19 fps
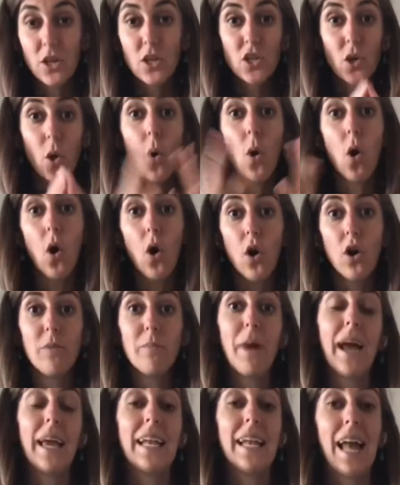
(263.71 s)
So on
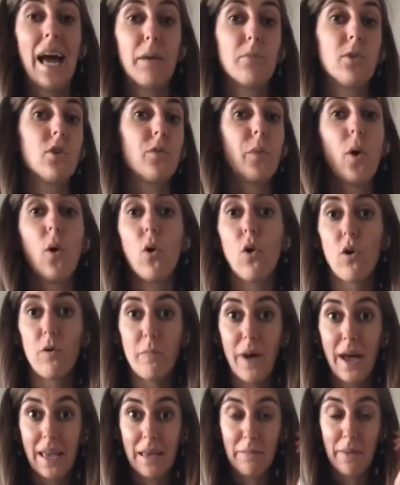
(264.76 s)
my laptop or
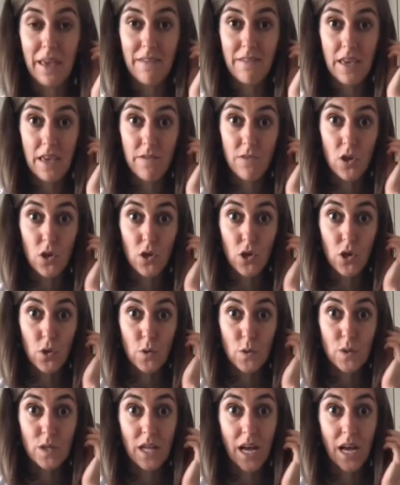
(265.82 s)
maybe you use